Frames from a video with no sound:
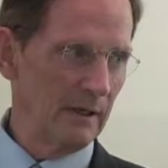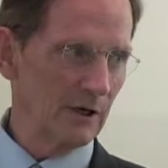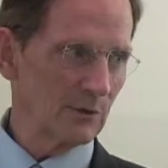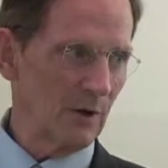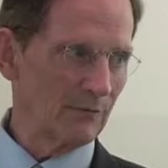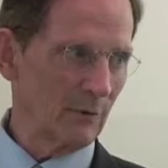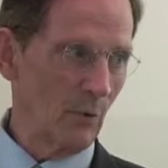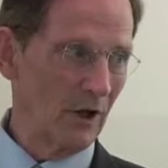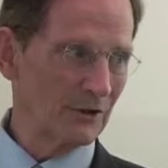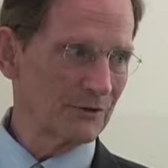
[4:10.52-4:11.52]
Here's one from
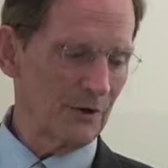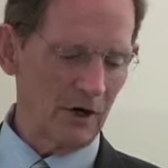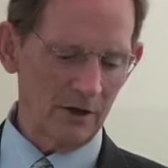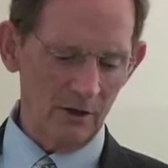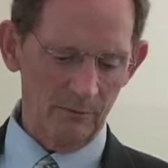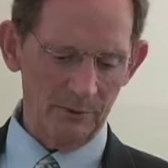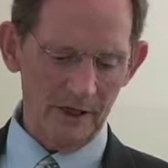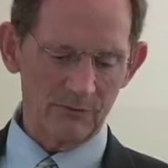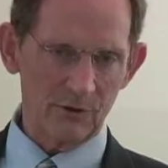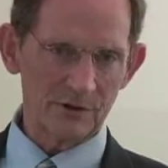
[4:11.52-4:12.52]
Wells Fargo,
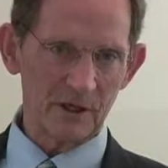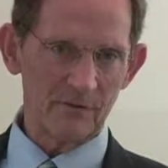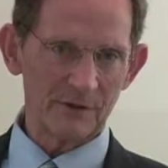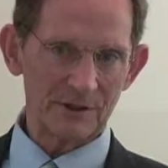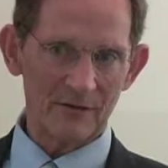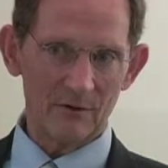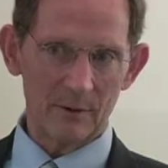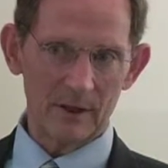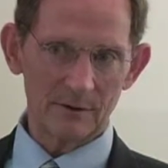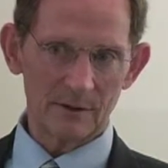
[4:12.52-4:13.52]
paid for itself in 7
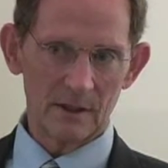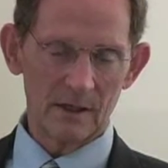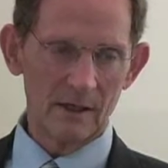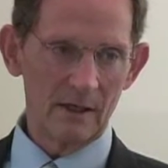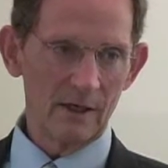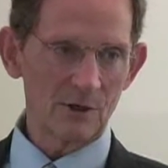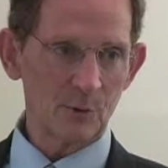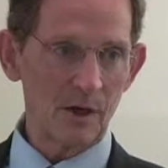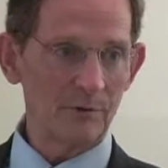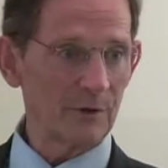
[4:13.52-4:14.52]
months. Here's
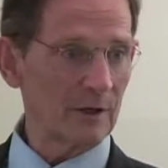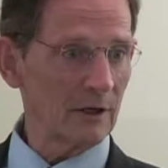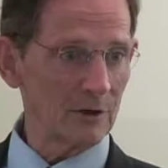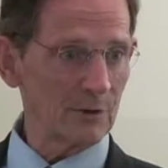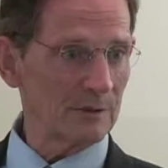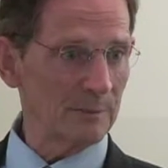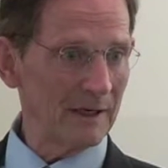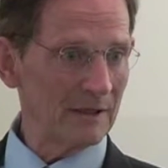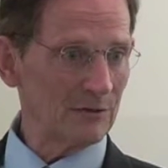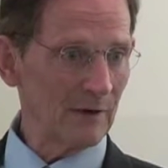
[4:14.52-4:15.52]
one for the country's
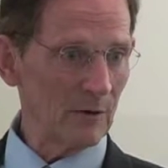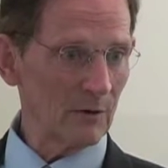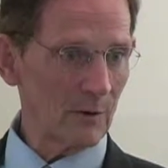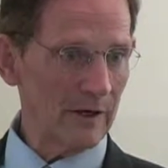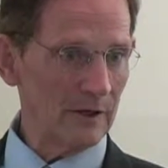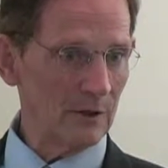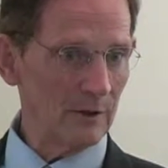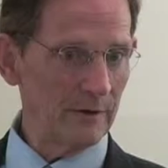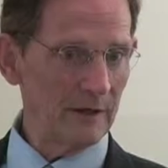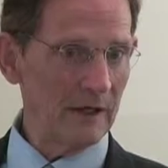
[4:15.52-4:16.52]
biggest federal credit
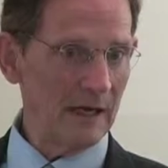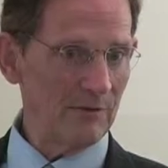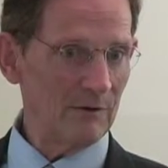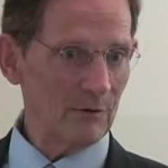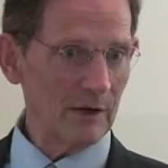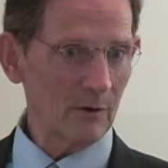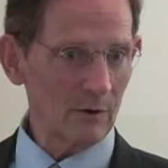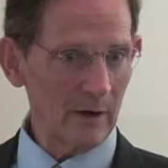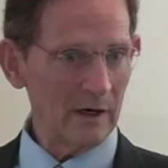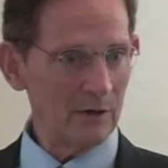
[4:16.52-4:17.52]
union, the Navy Federal
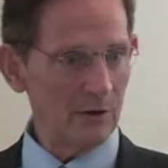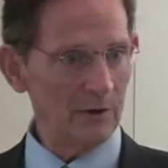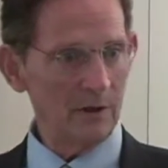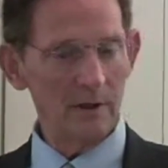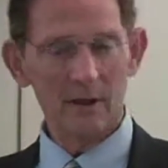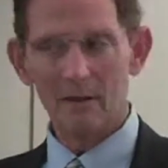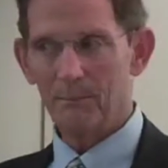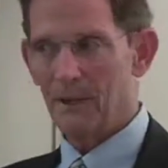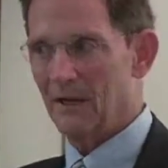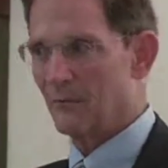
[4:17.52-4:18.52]
Credit Union,
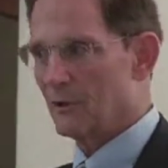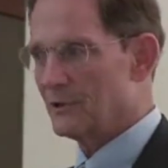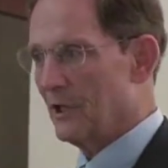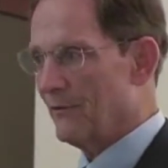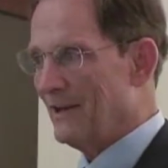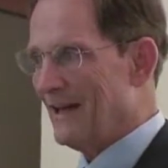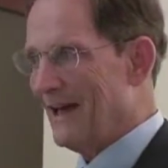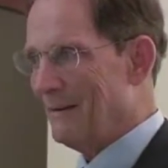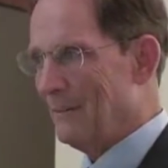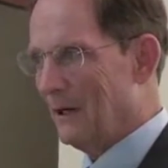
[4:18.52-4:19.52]
paid for itself in
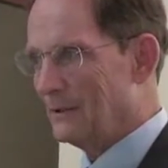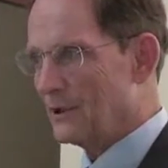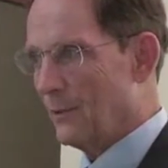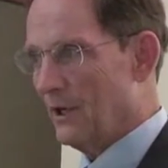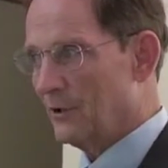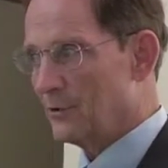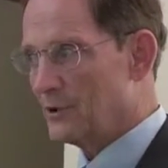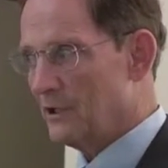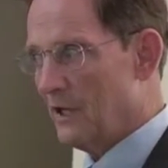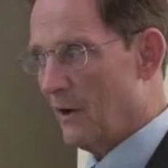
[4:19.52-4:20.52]
9 months. Are we
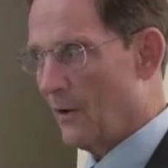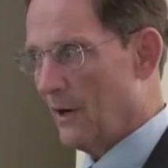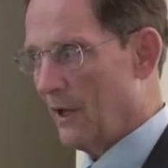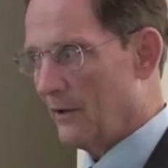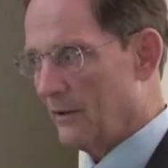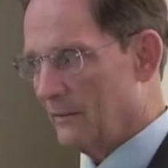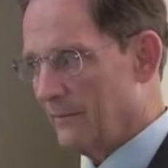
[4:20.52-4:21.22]
interested now or not?